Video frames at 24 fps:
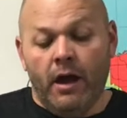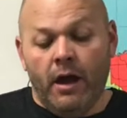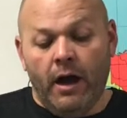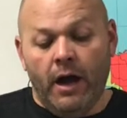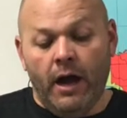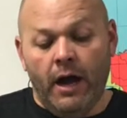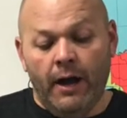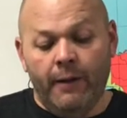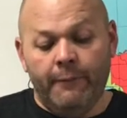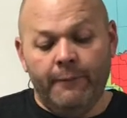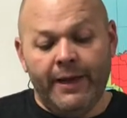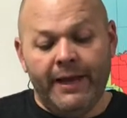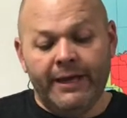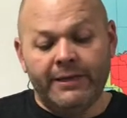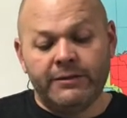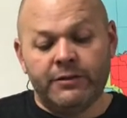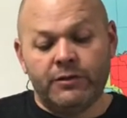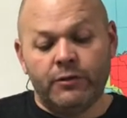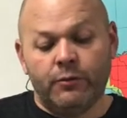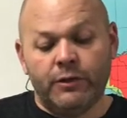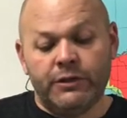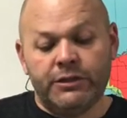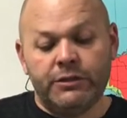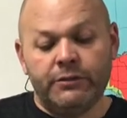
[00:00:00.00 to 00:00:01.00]
And so
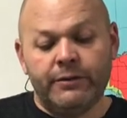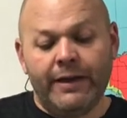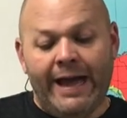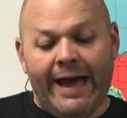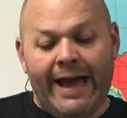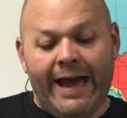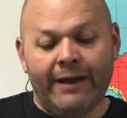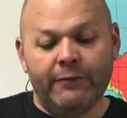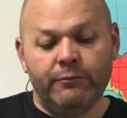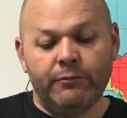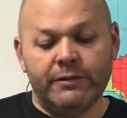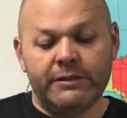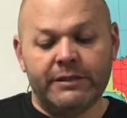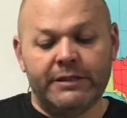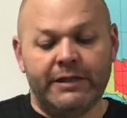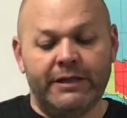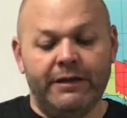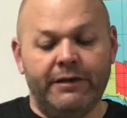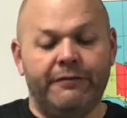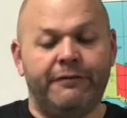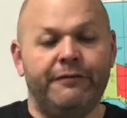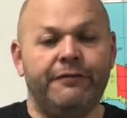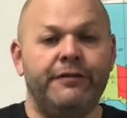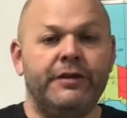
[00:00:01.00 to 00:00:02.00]
what you had was the
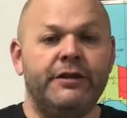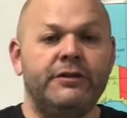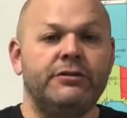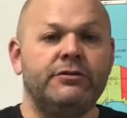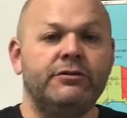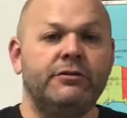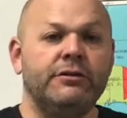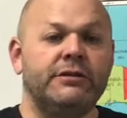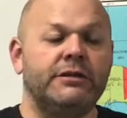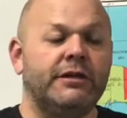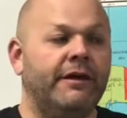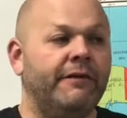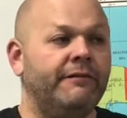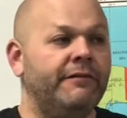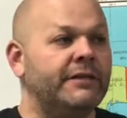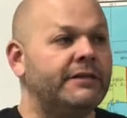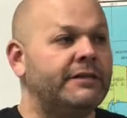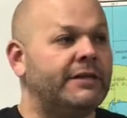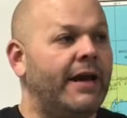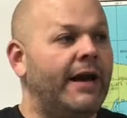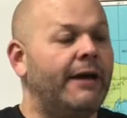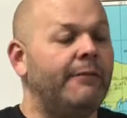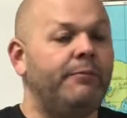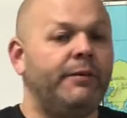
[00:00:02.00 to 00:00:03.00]
officials of the
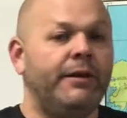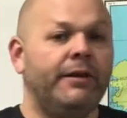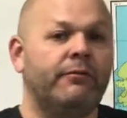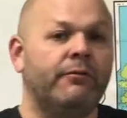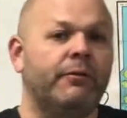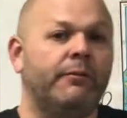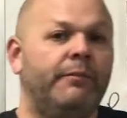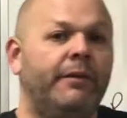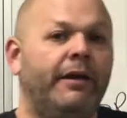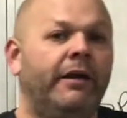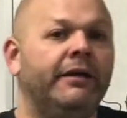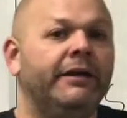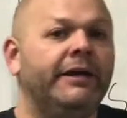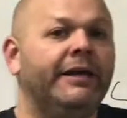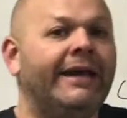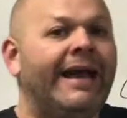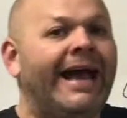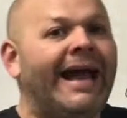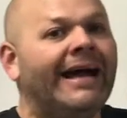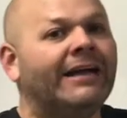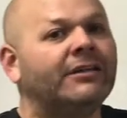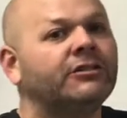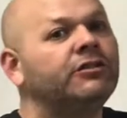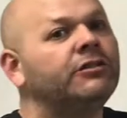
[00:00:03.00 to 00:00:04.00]
Taiping Rebellion
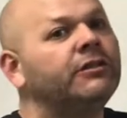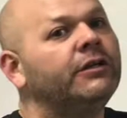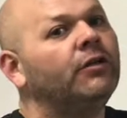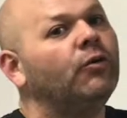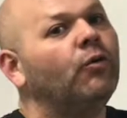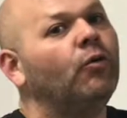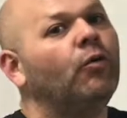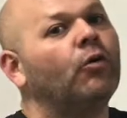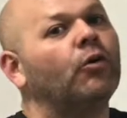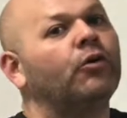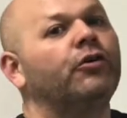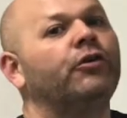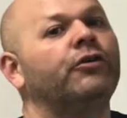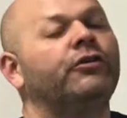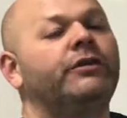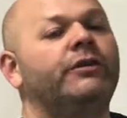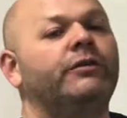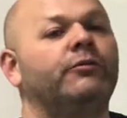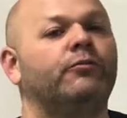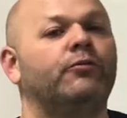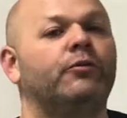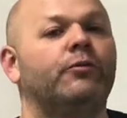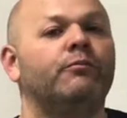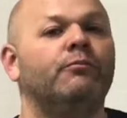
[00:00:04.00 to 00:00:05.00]
actually ordered the
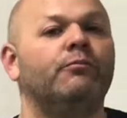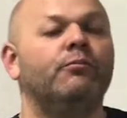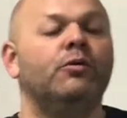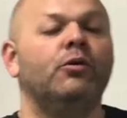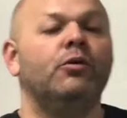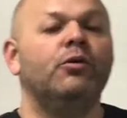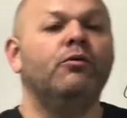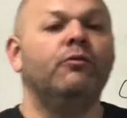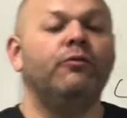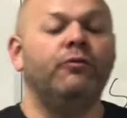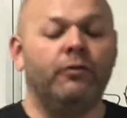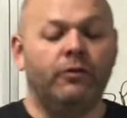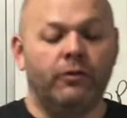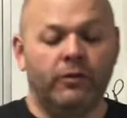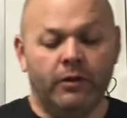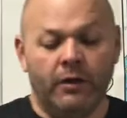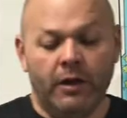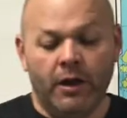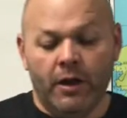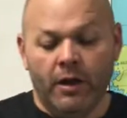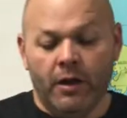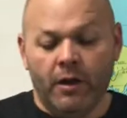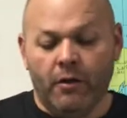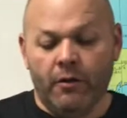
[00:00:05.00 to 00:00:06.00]
removal
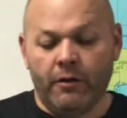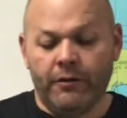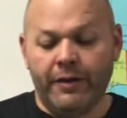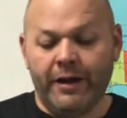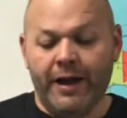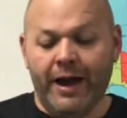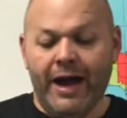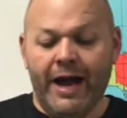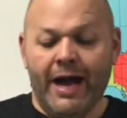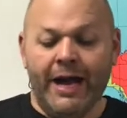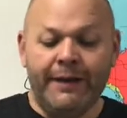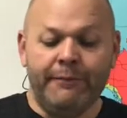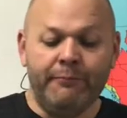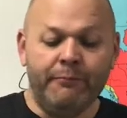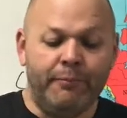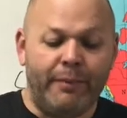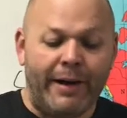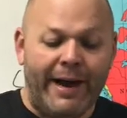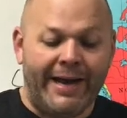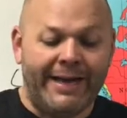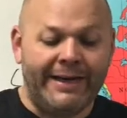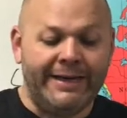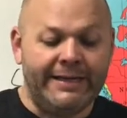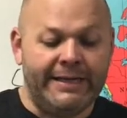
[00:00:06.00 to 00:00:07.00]
or the
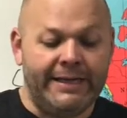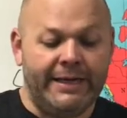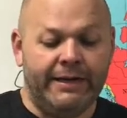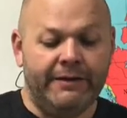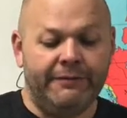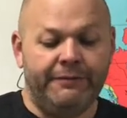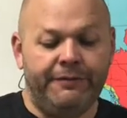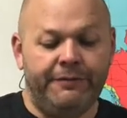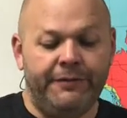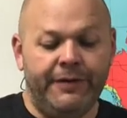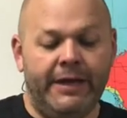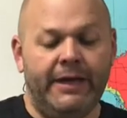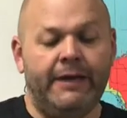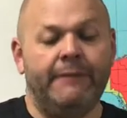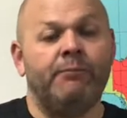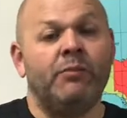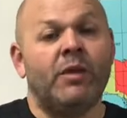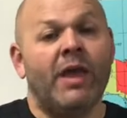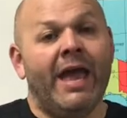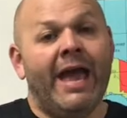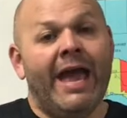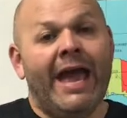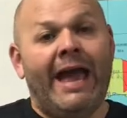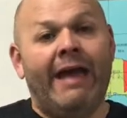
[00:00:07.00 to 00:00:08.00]
unbinding of feet,
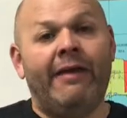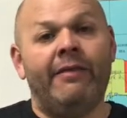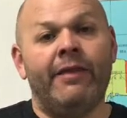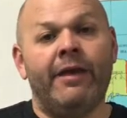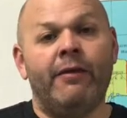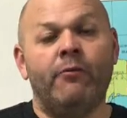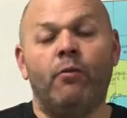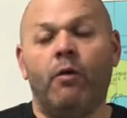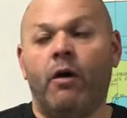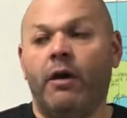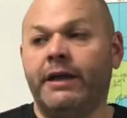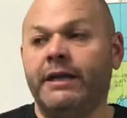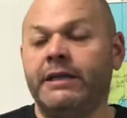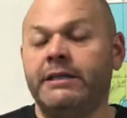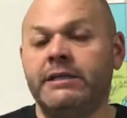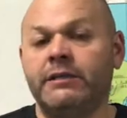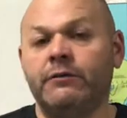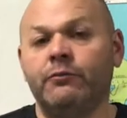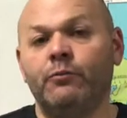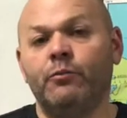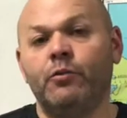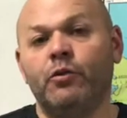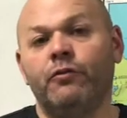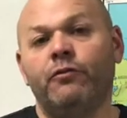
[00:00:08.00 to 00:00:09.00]
and they wanted to
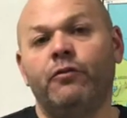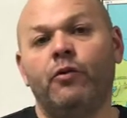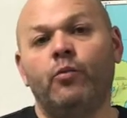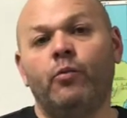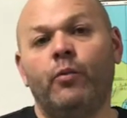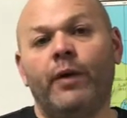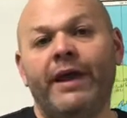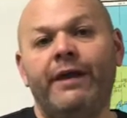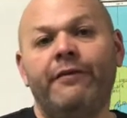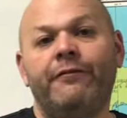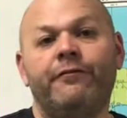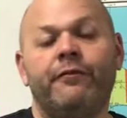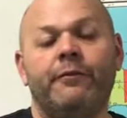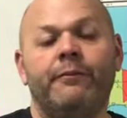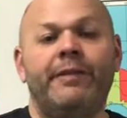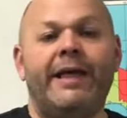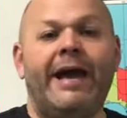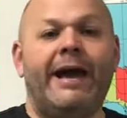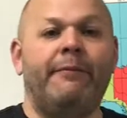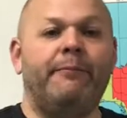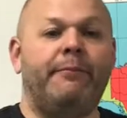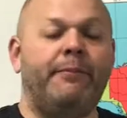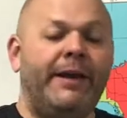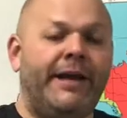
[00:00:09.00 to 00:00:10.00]
move away from
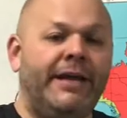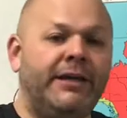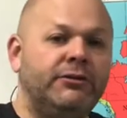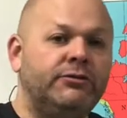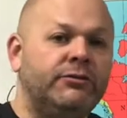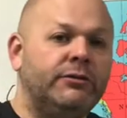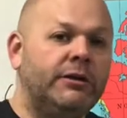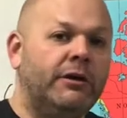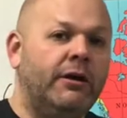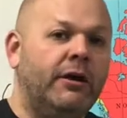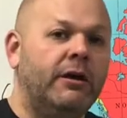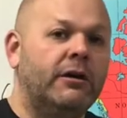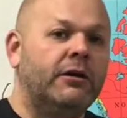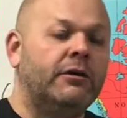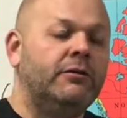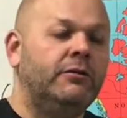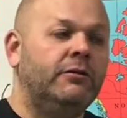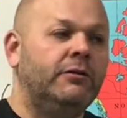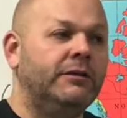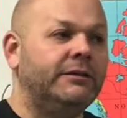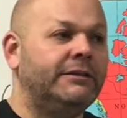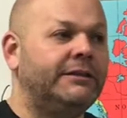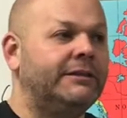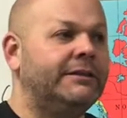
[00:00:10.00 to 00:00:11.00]
that
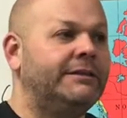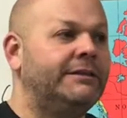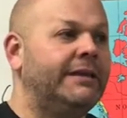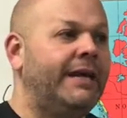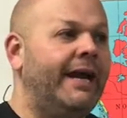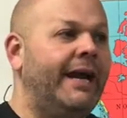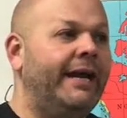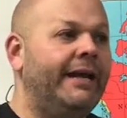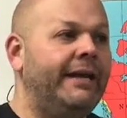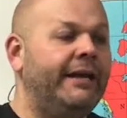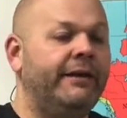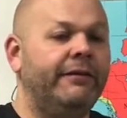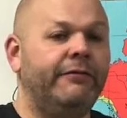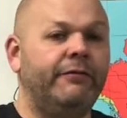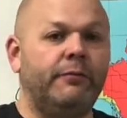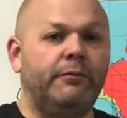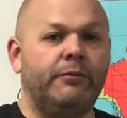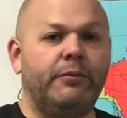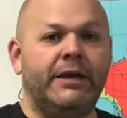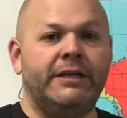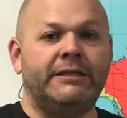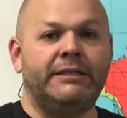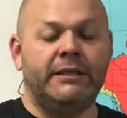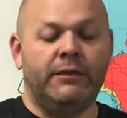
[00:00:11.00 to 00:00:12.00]
patriarchal society of
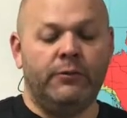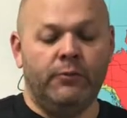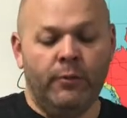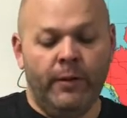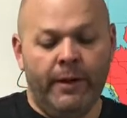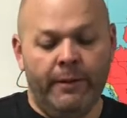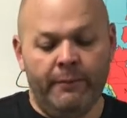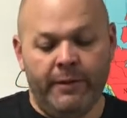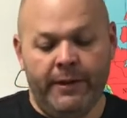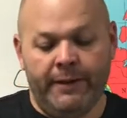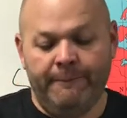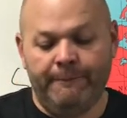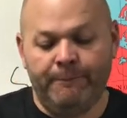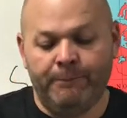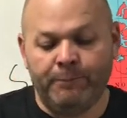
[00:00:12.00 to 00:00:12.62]
oppressing women.